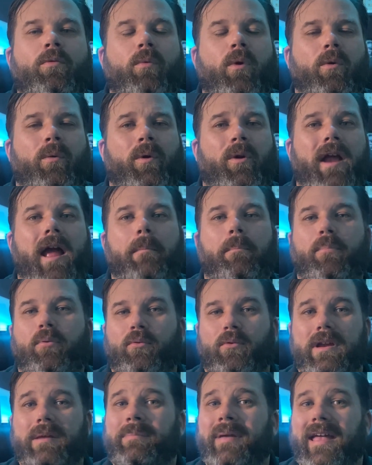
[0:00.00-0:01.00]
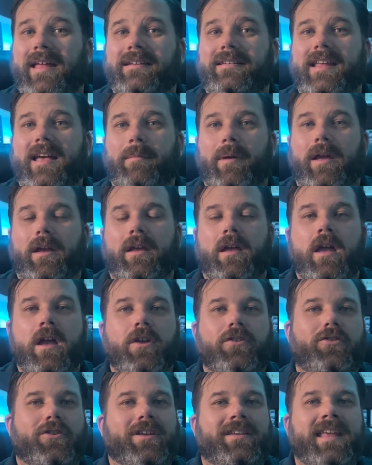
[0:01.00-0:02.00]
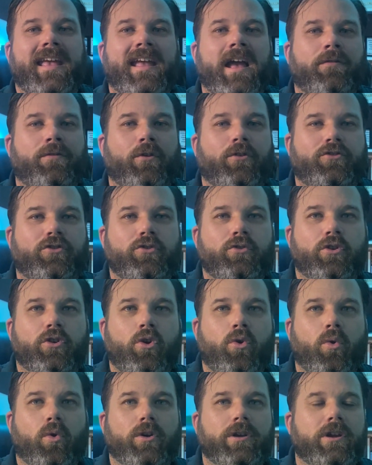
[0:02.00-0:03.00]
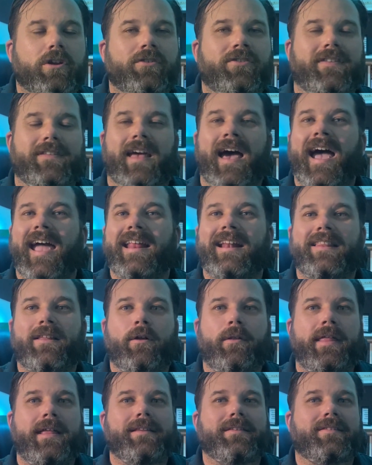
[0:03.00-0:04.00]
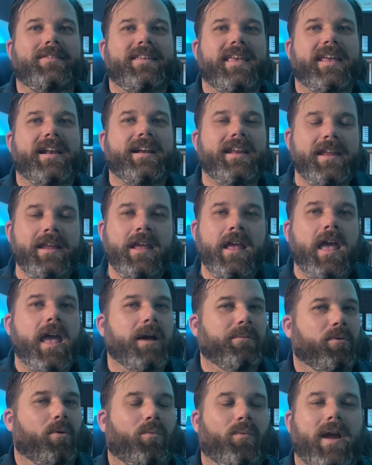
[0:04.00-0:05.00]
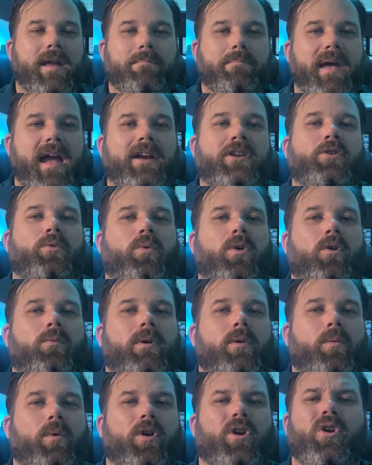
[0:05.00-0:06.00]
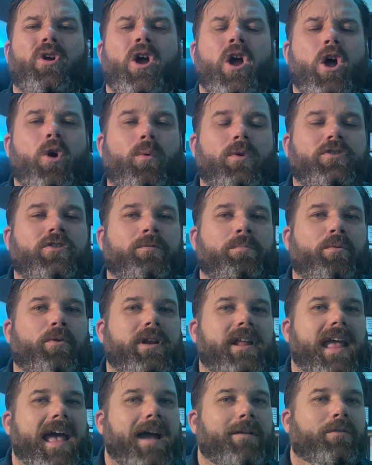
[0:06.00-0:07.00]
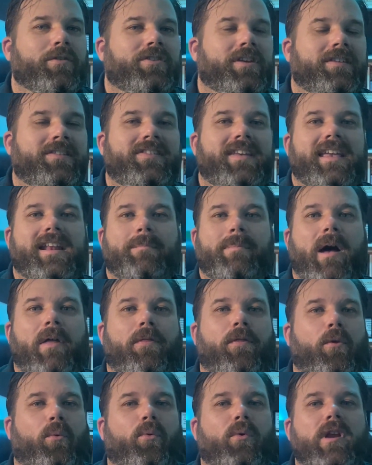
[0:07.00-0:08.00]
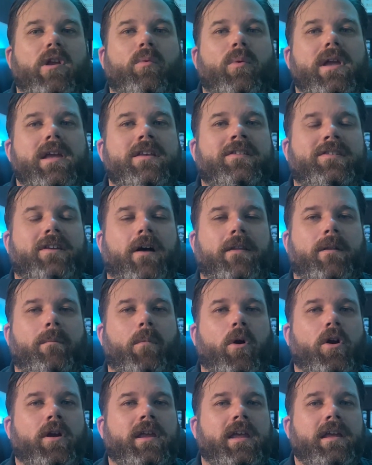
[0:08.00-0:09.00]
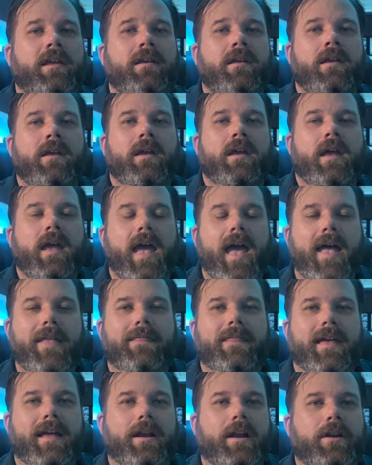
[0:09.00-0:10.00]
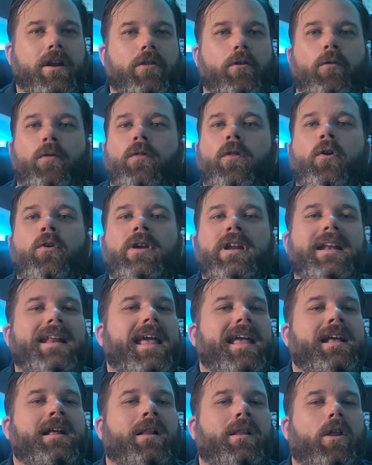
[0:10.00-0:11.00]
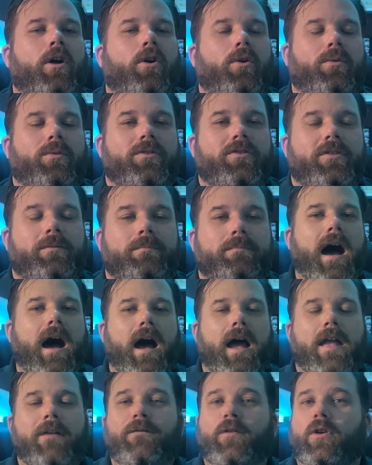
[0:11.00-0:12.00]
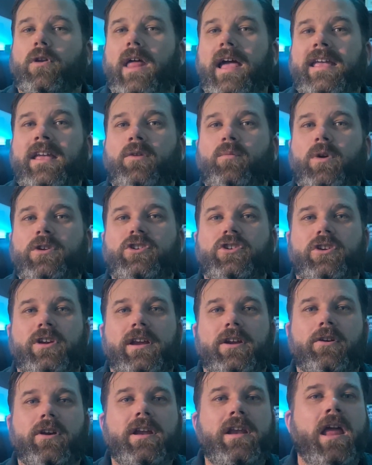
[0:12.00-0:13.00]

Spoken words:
where we were at pre-pandemic. So you take out those unicorn years and the height of all that insanity, and we're right back to where we were, which is pretty average. That's saying about 3 weeks on the market and then another 30-day close. If you're liking what you're hearing,